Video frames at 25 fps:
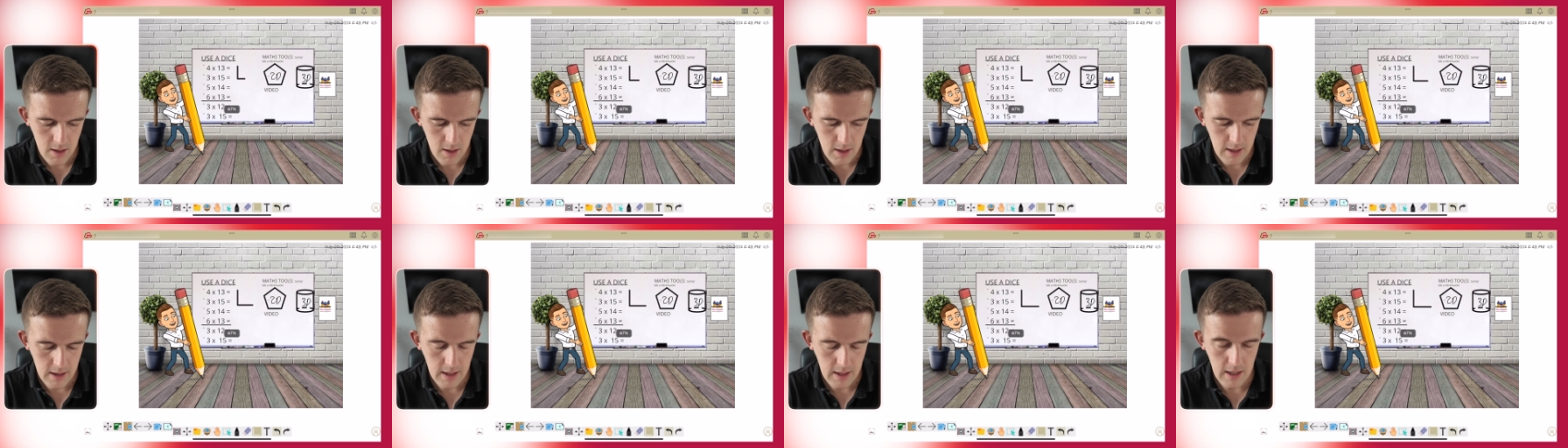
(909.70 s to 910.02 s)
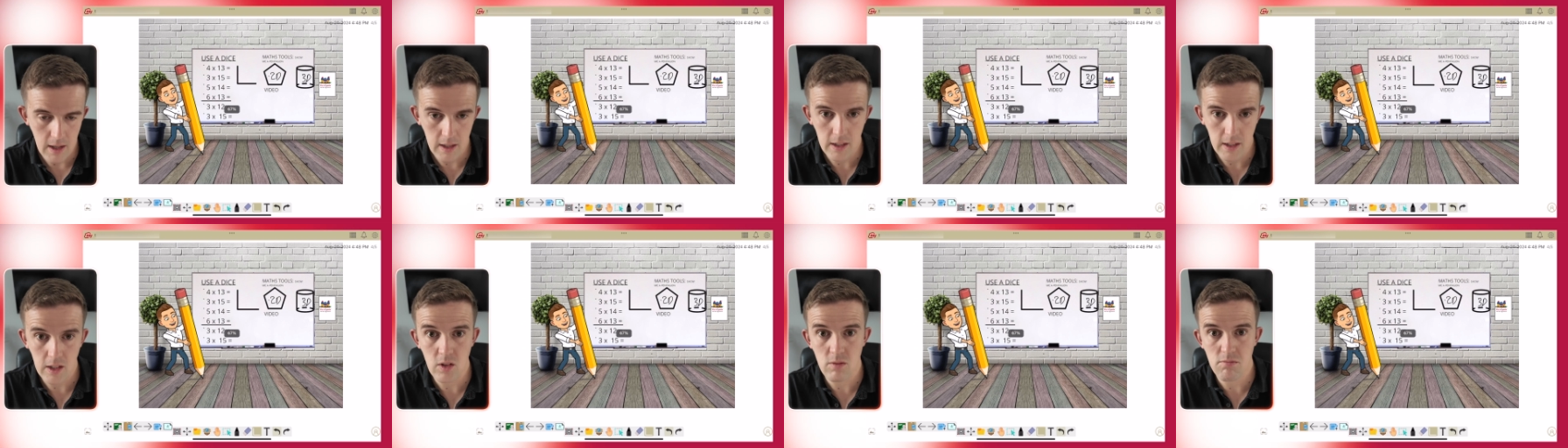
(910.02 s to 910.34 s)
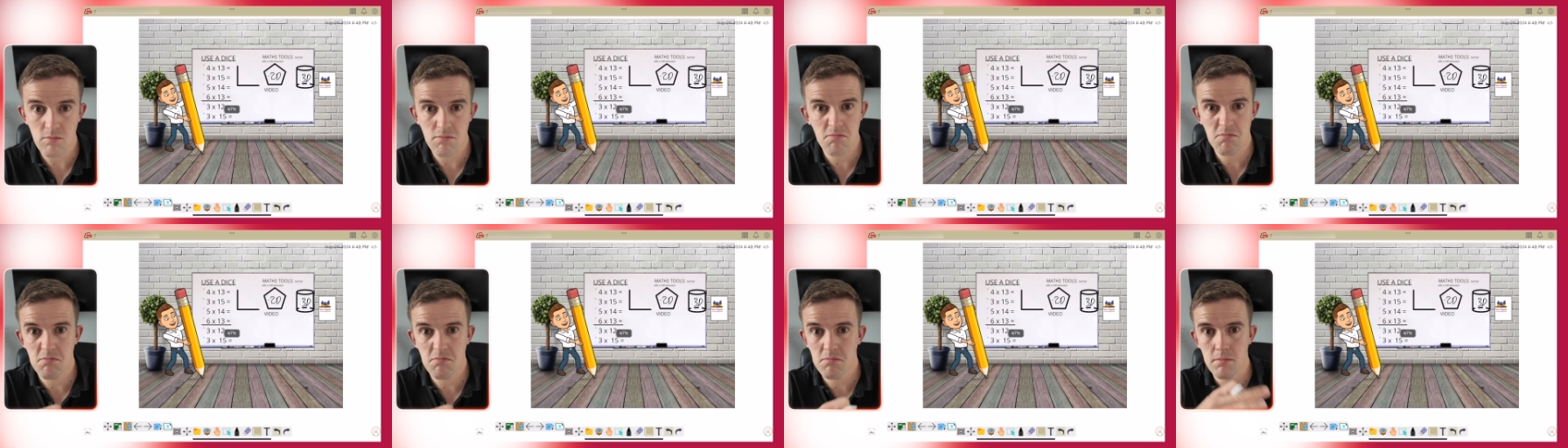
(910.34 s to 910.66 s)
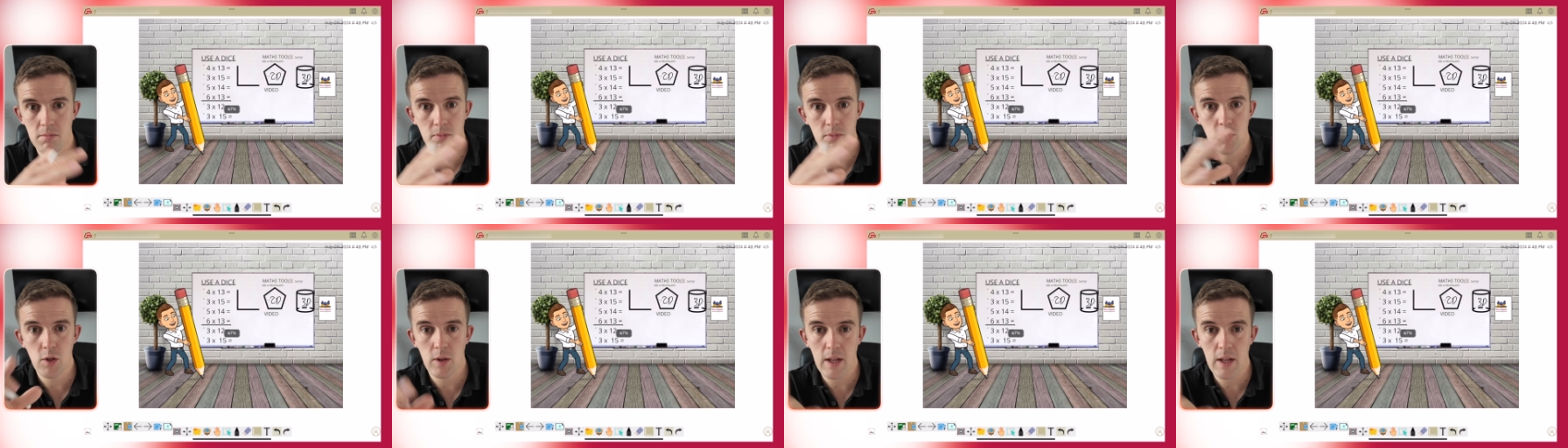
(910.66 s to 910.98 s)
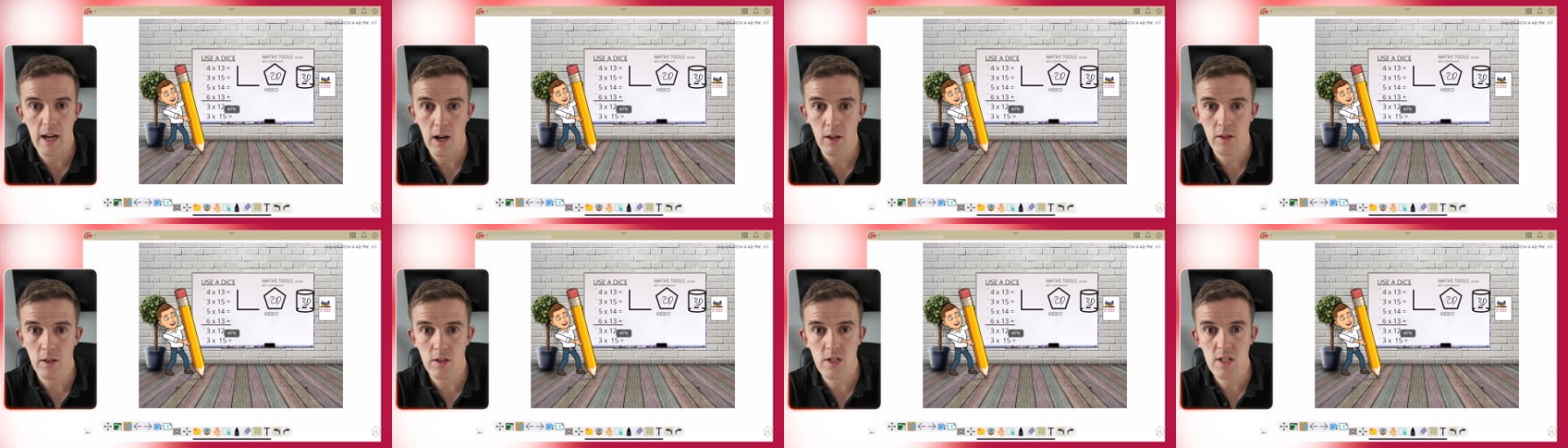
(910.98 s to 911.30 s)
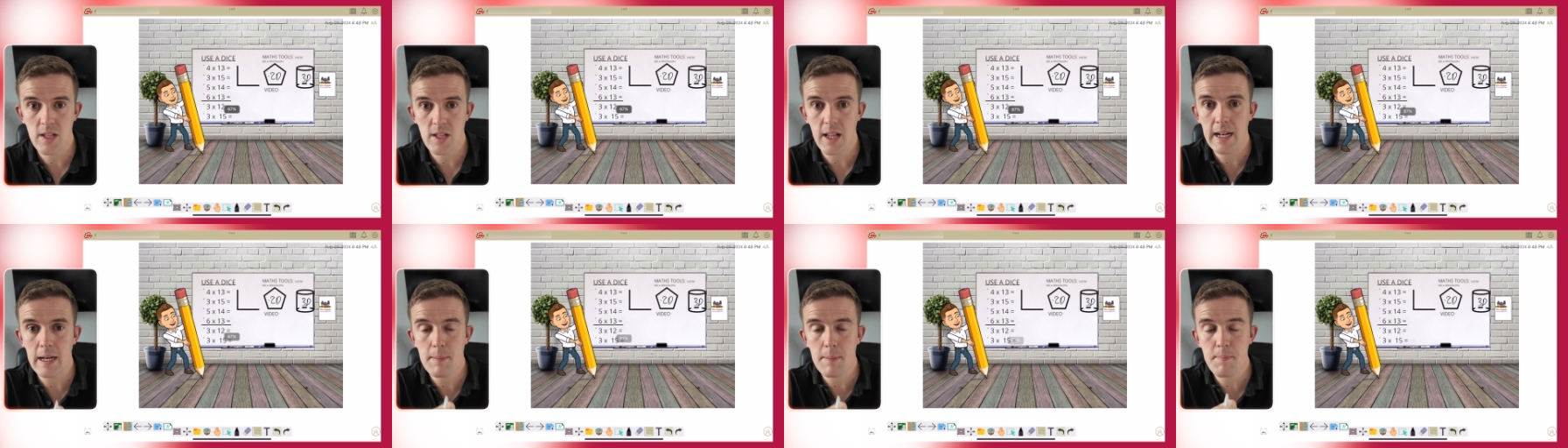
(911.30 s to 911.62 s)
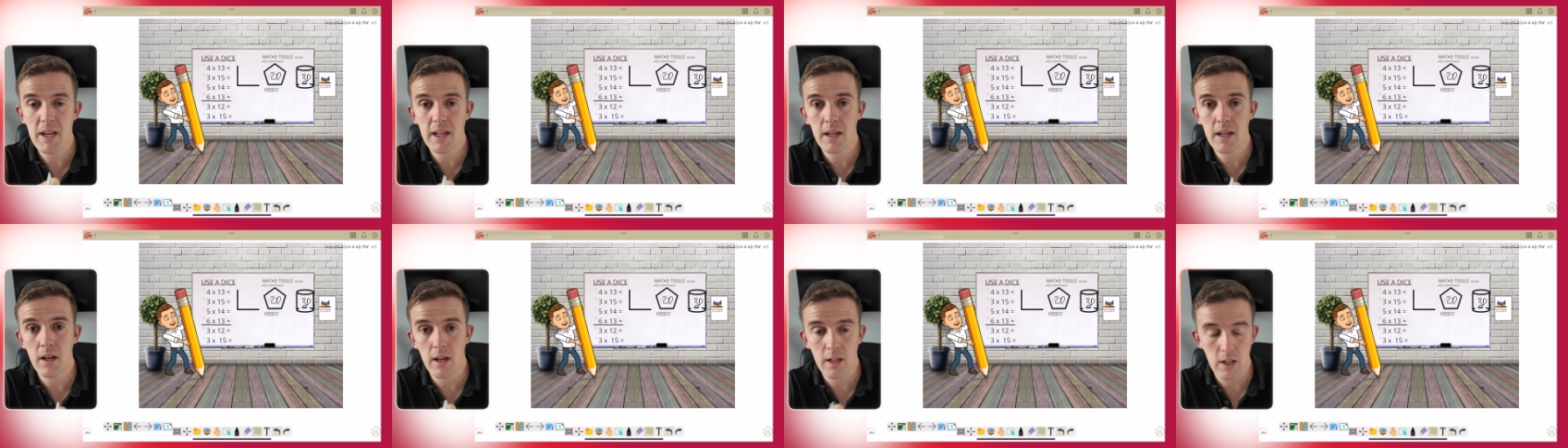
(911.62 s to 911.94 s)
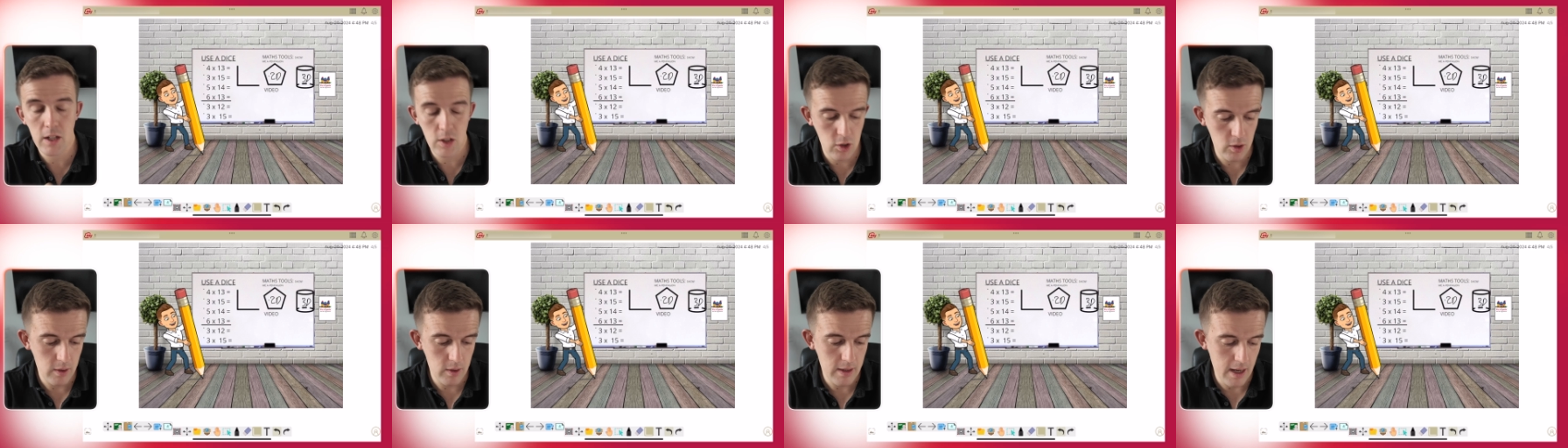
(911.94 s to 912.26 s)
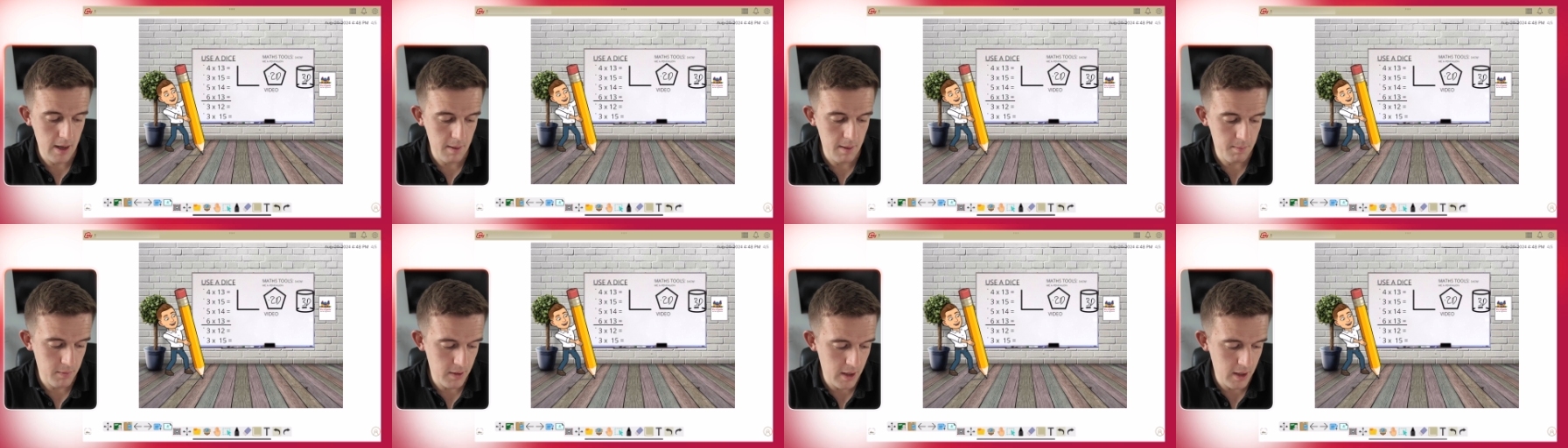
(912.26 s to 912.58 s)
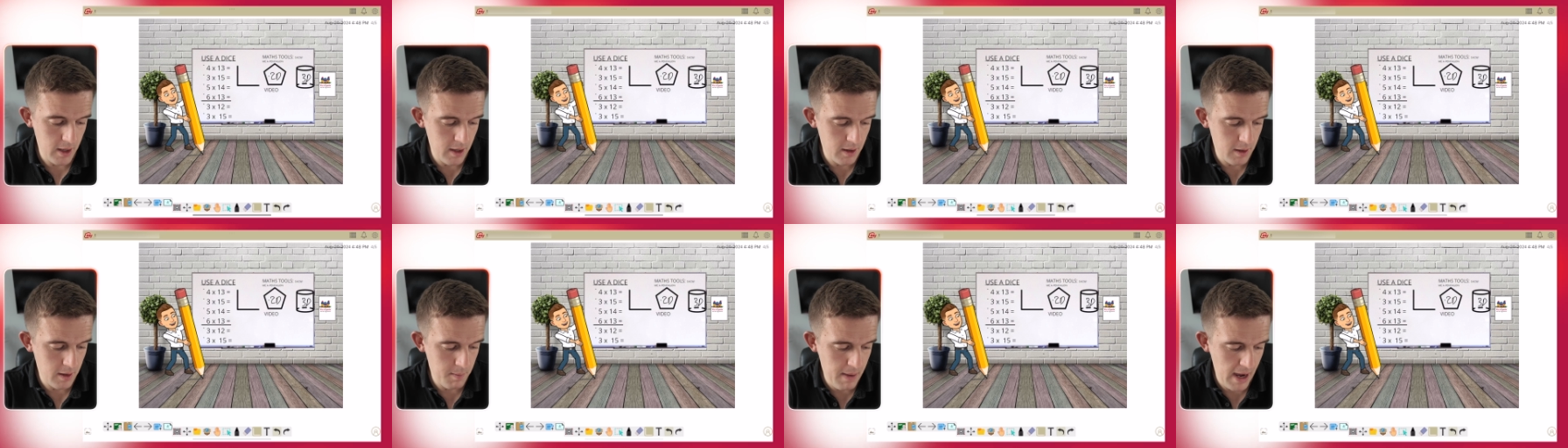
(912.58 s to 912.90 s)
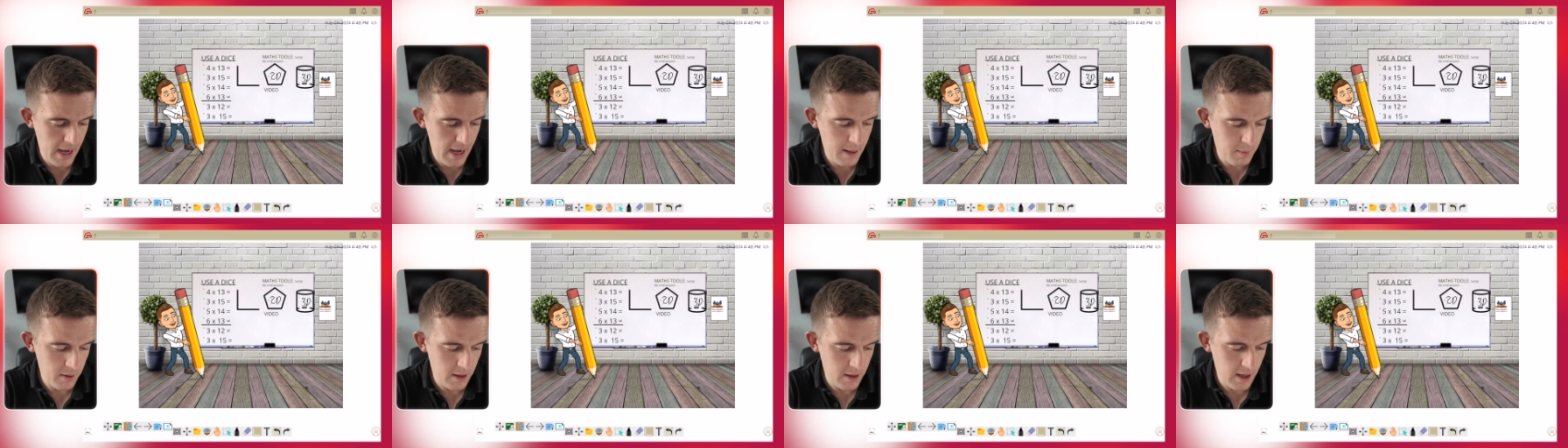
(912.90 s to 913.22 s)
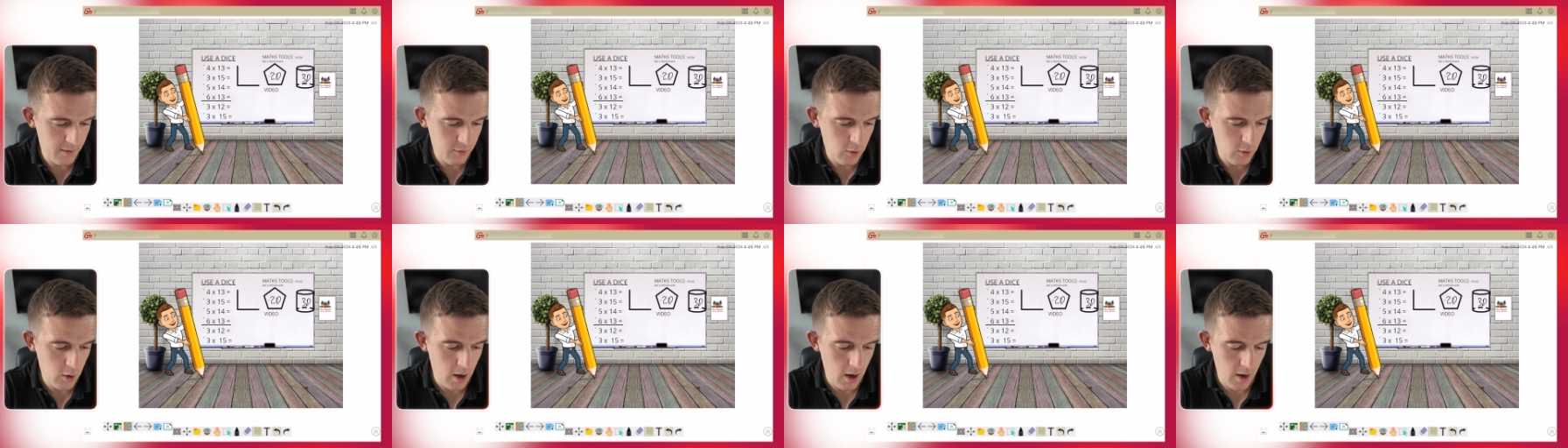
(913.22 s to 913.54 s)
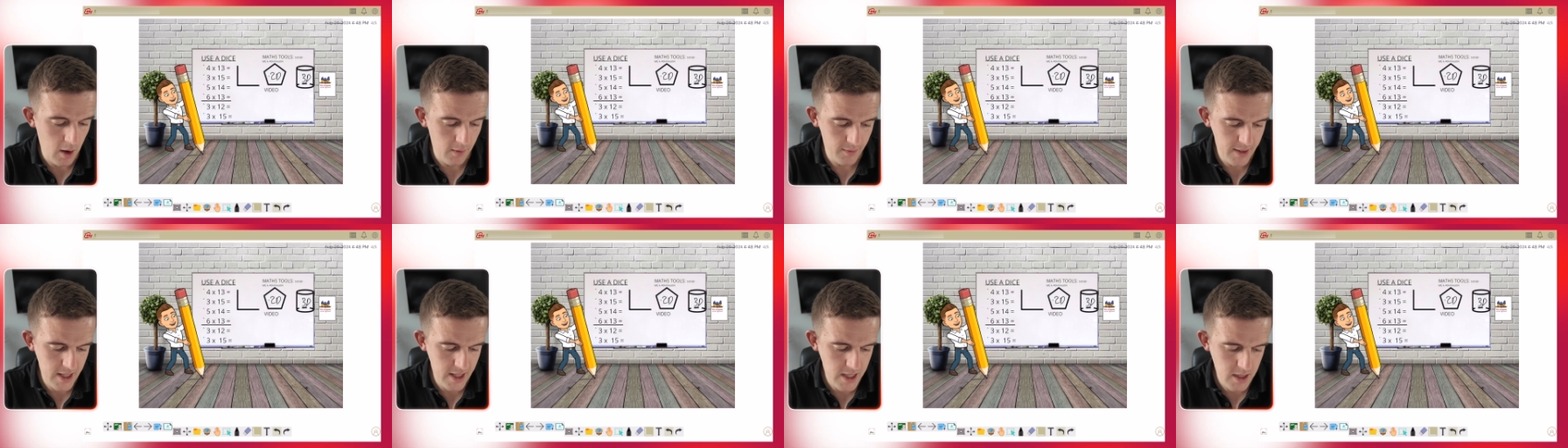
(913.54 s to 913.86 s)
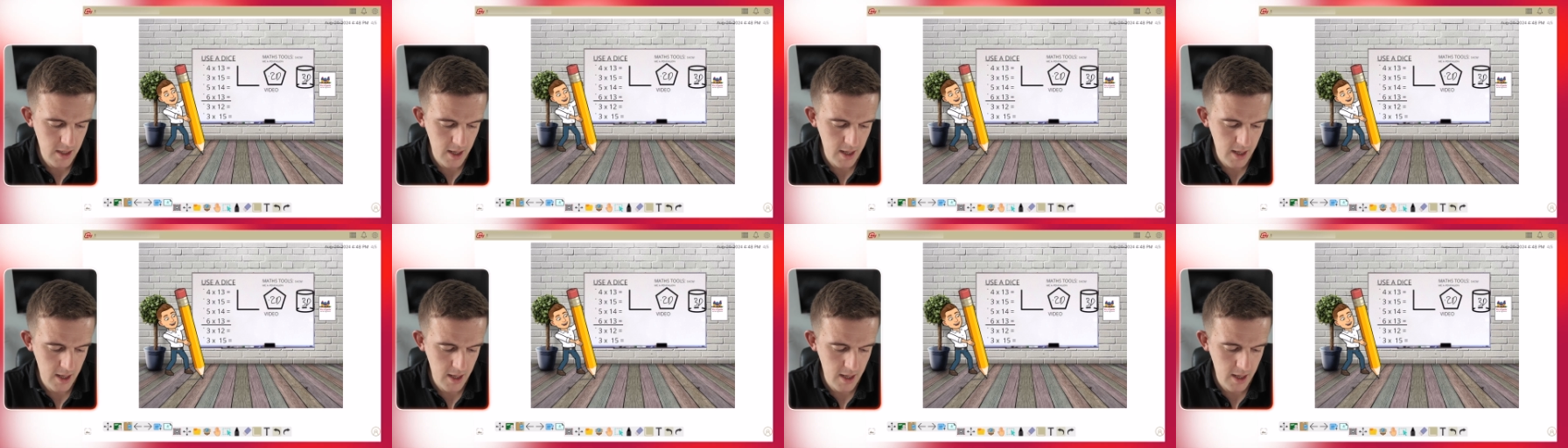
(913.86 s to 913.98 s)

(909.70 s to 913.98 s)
And then I could do that on slightly bigger. I could do that on the, the paper that I've got on this